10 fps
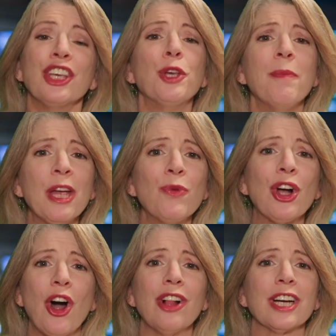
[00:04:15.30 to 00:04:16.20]
You may
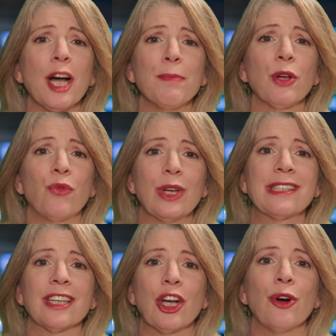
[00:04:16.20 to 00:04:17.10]
recall a couple of
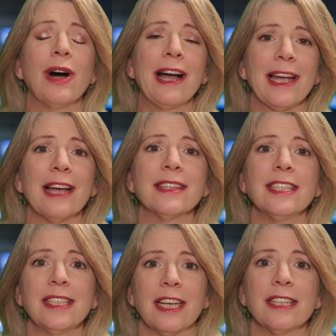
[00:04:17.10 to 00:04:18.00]
weeks ago,
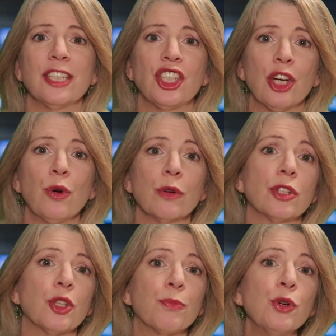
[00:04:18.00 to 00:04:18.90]
Iantha said its
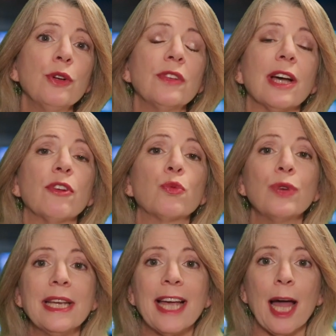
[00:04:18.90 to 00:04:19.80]
shareholders approved of a
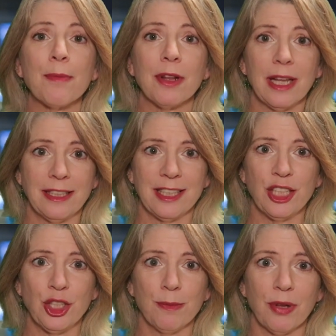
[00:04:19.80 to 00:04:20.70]

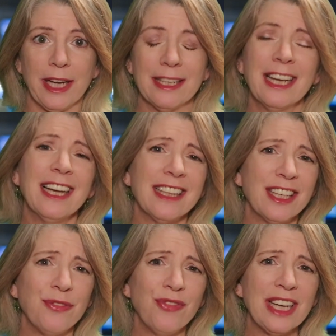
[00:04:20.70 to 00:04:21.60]
recapitalization plan
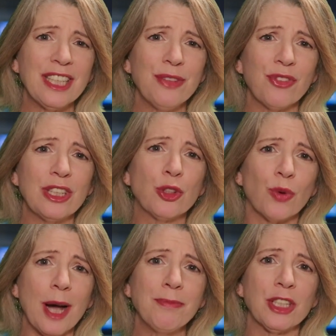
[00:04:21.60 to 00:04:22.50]
that effectively
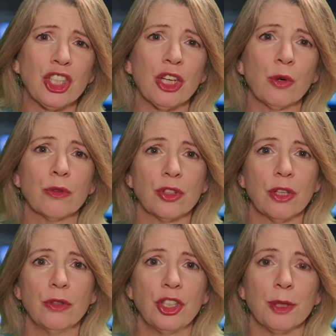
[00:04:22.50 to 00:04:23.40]
dropped the shareholders'
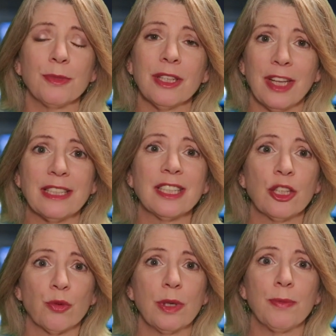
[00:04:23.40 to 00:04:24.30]
ownership to less
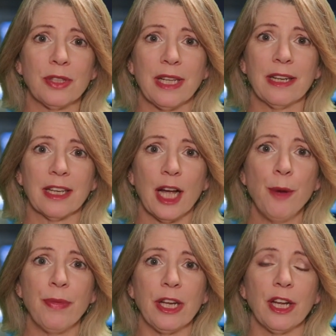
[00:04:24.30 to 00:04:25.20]
than 3% of the
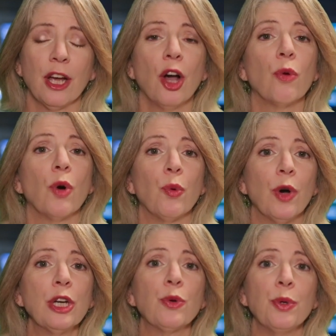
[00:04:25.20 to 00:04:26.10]
company. Well,
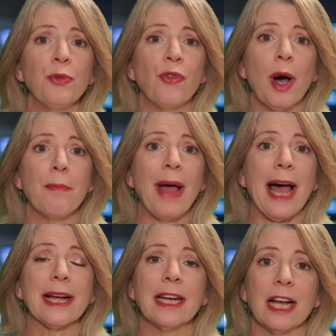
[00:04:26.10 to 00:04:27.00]
one group fought
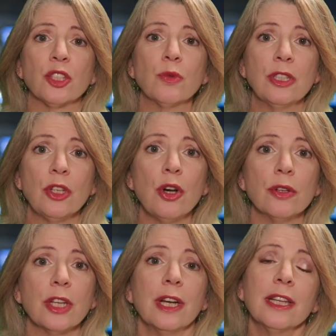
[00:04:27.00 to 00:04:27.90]
back, and as a
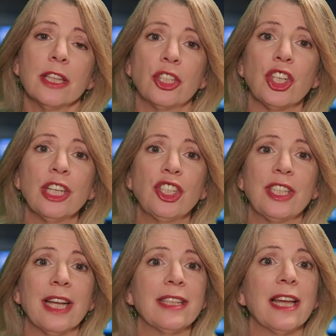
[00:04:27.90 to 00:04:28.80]
result, the judge
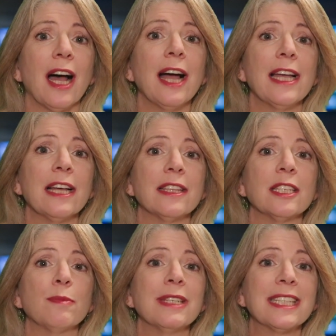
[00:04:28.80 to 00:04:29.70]
said that
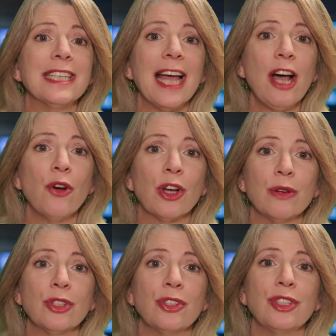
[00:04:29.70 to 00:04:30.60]
Iantha must now
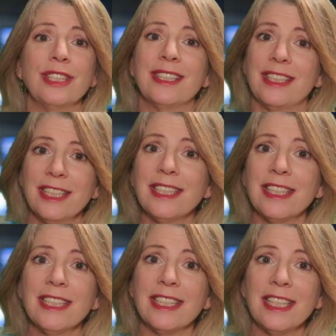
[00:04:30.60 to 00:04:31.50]
go to the
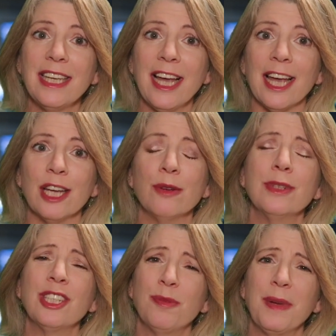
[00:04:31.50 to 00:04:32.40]
CCCA,
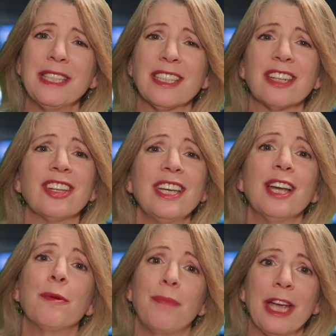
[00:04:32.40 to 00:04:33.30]
which is basically
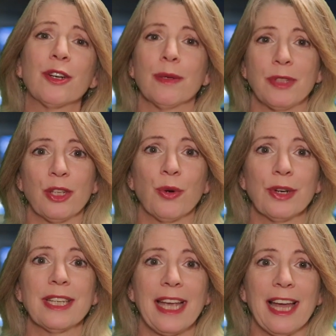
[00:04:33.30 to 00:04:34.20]
bankruptcy
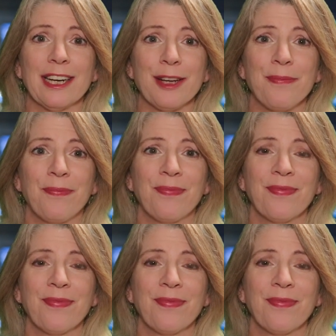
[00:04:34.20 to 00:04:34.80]
court in Canada.